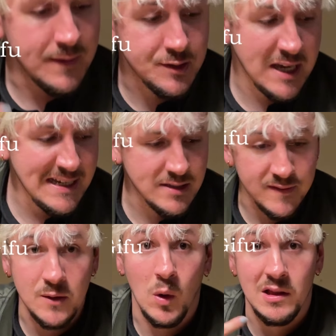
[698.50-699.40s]
the taste of
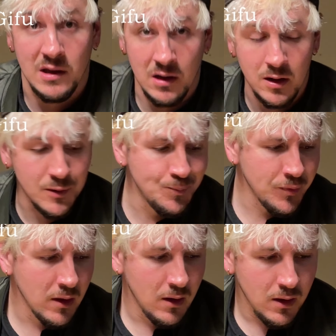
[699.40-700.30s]
it while you go,
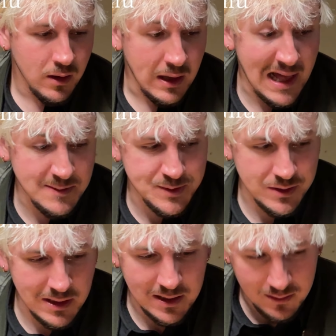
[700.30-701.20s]
helps you
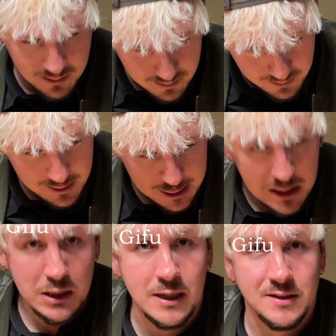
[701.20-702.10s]
like eat a
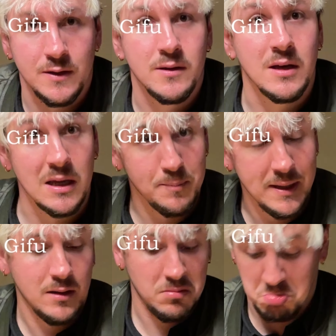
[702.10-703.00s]
lot so you can get big.